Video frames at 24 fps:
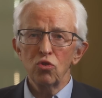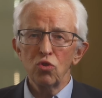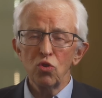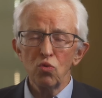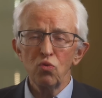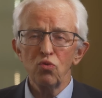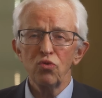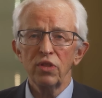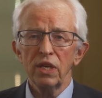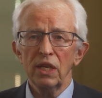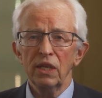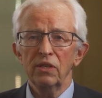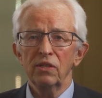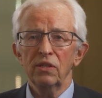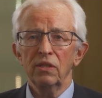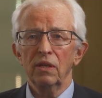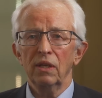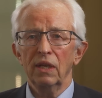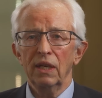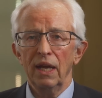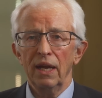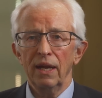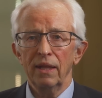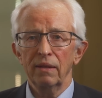do things
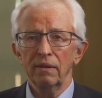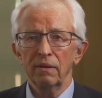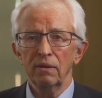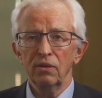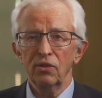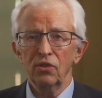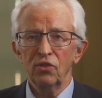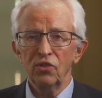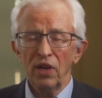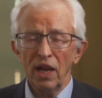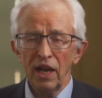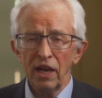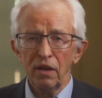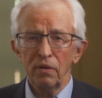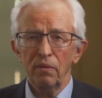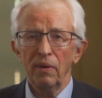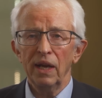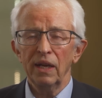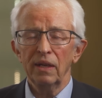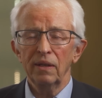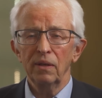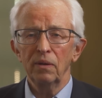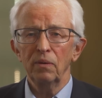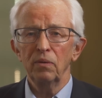together,
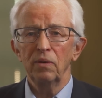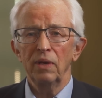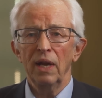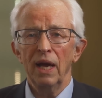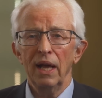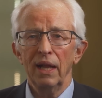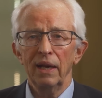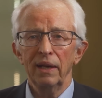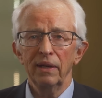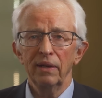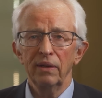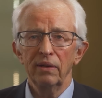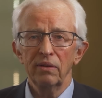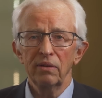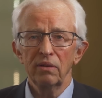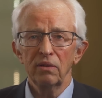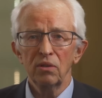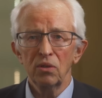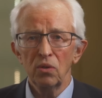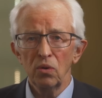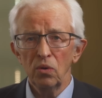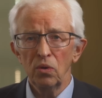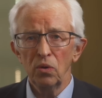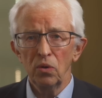generate new
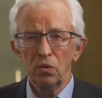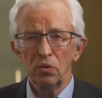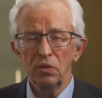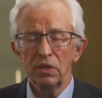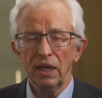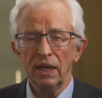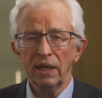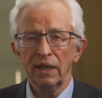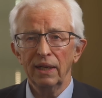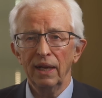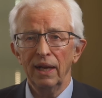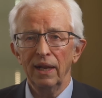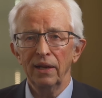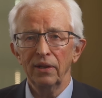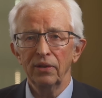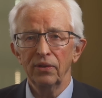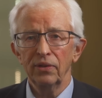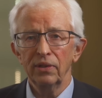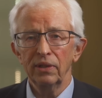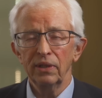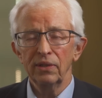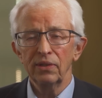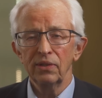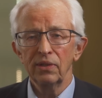knowledge, do new
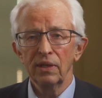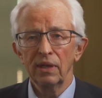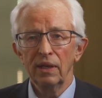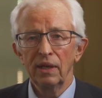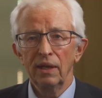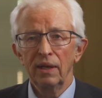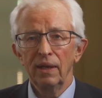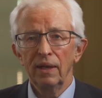technologies,